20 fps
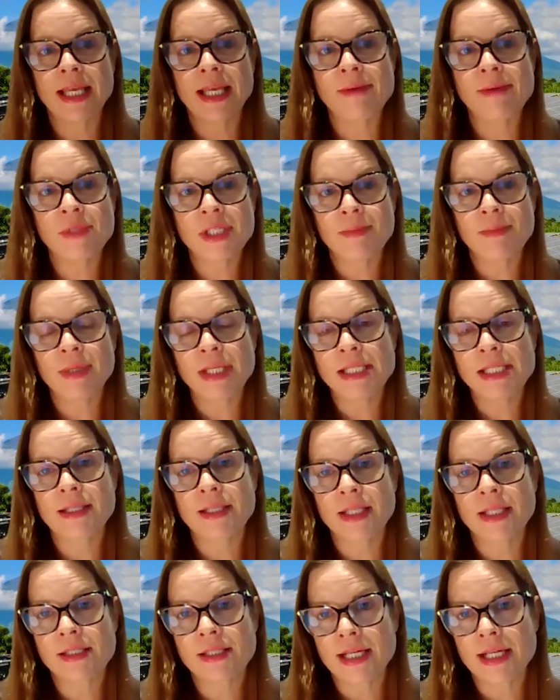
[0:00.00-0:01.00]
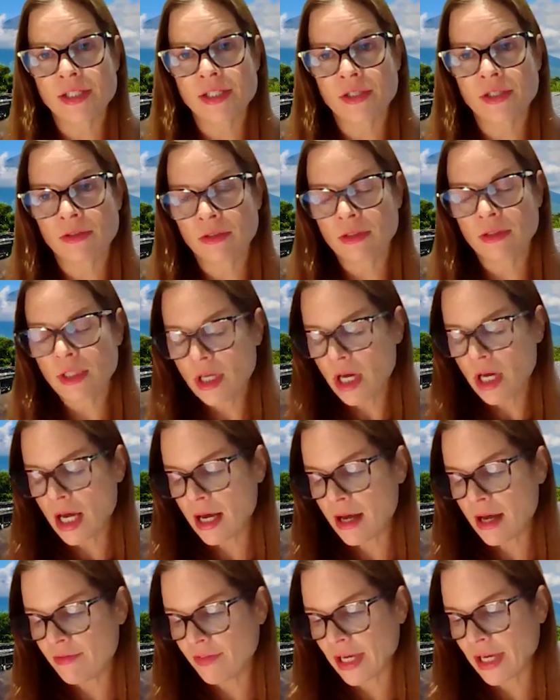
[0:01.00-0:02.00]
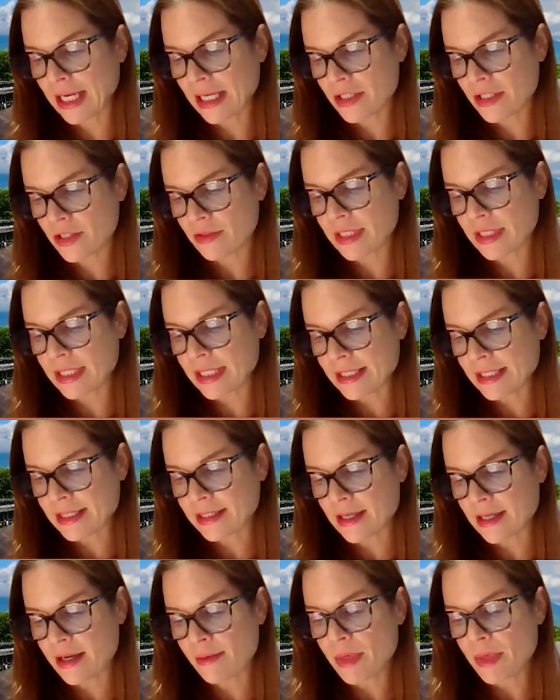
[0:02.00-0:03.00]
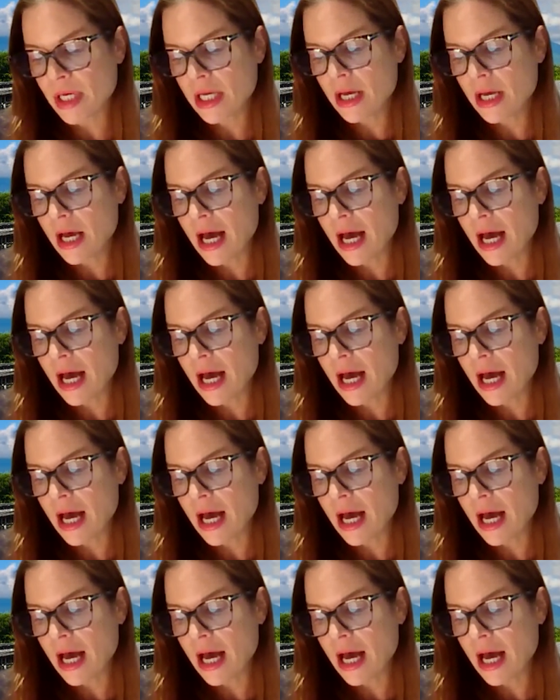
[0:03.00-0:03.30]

the MDBs in the international financial system.